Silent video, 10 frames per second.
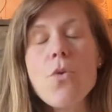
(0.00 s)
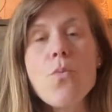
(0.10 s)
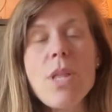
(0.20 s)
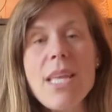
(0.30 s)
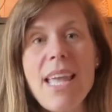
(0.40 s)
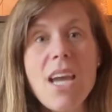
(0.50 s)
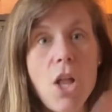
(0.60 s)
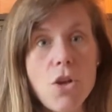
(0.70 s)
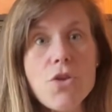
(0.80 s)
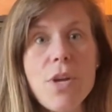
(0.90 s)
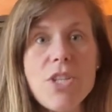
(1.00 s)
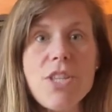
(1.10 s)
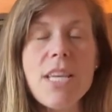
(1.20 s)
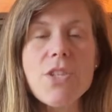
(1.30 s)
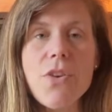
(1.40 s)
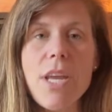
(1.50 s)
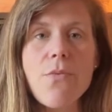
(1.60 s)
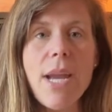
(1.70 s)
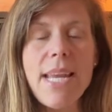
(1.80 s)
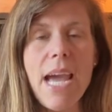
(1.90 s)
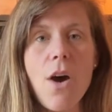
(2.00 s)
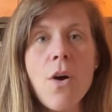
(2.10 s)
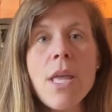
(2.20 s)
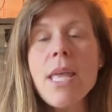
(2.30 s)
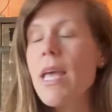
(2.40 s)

really like color drenched things are in right now.